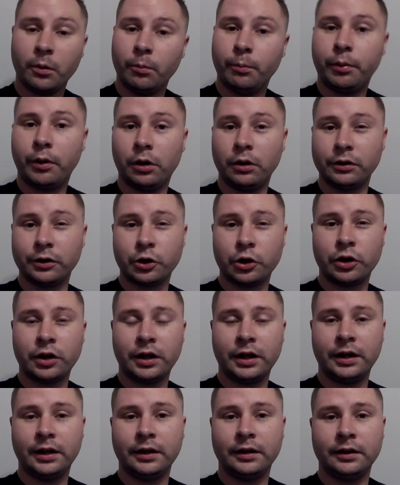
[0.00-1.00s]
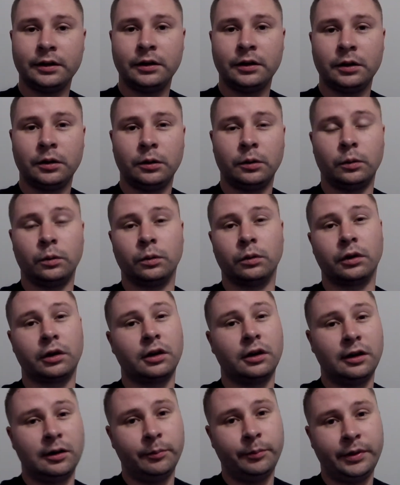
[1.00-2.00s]
polishing or
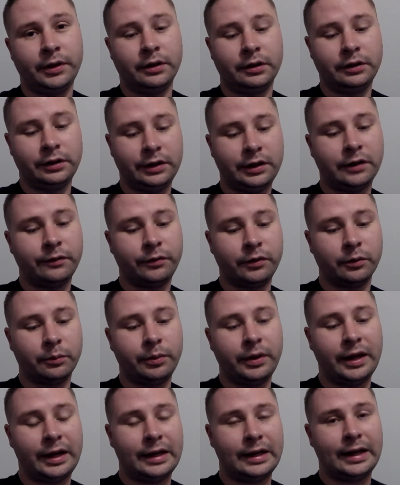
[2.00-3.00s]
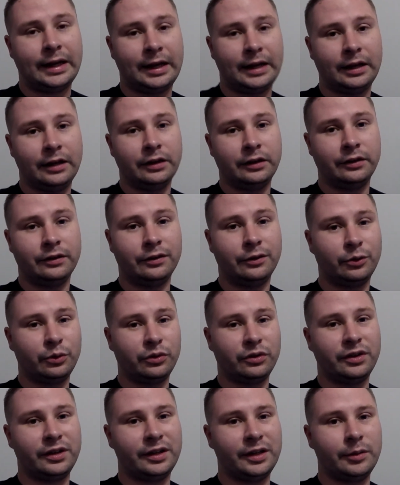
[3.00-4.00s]
compounding if your paint has
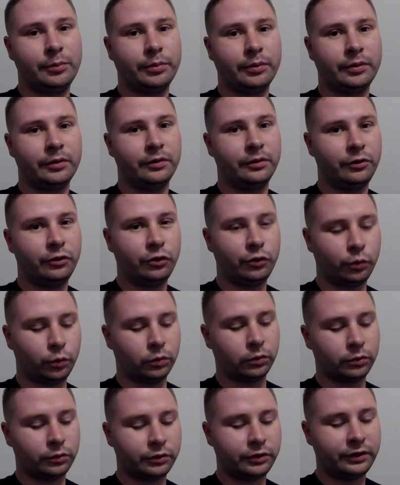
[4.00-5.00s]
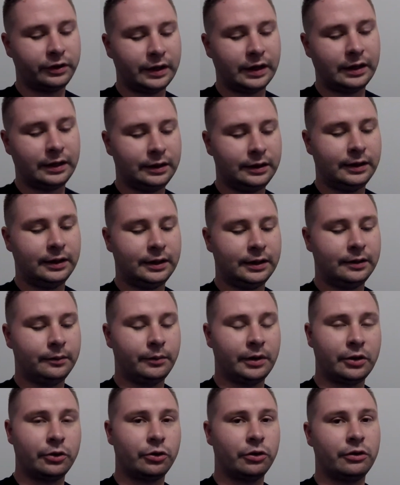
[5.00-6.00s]
those deep swirls set in there.
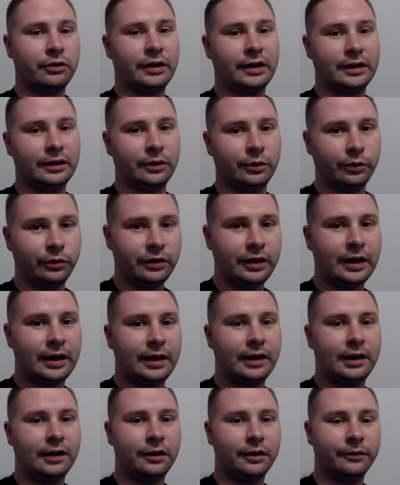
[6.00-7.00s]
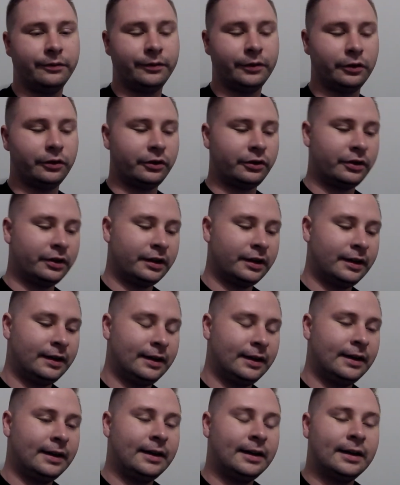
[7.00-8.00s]
Make sure you get those taken care of first,
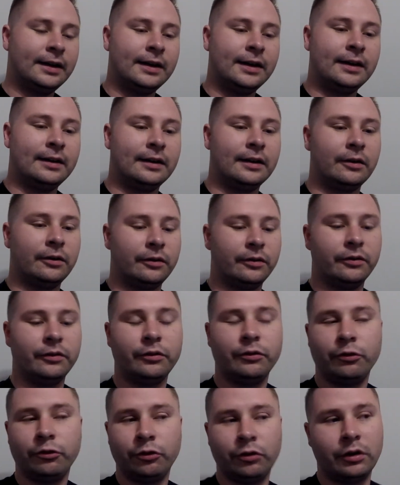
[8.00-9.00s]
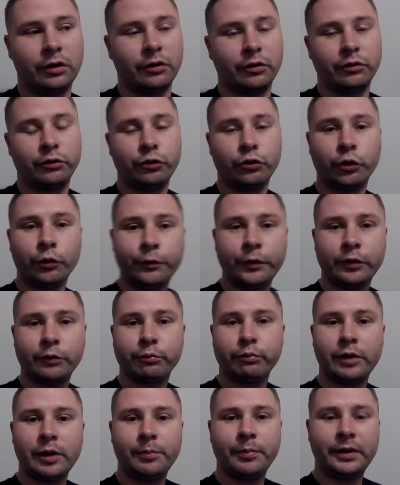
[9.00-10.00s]
and then surface
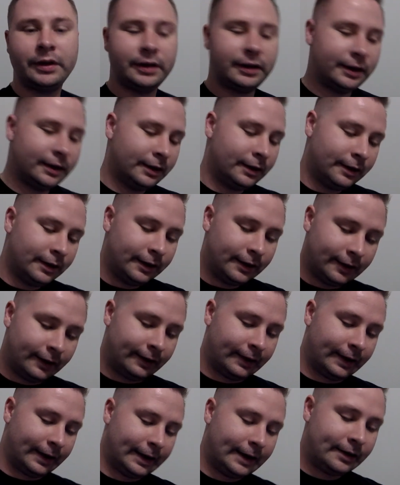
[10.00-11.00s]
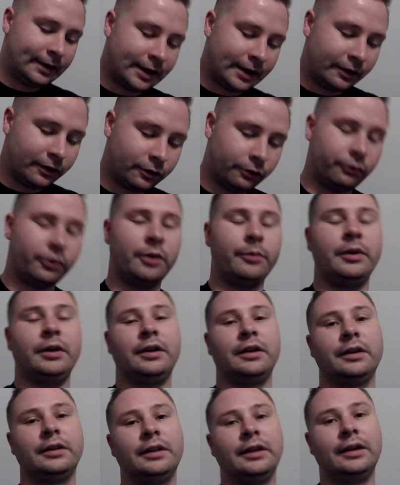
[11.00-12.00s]
prep it, and then get that ceramic
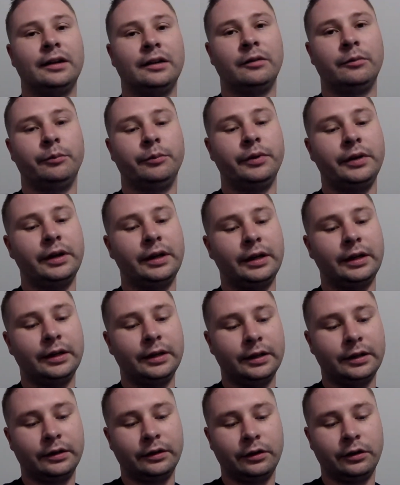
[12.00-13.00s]
on there. And you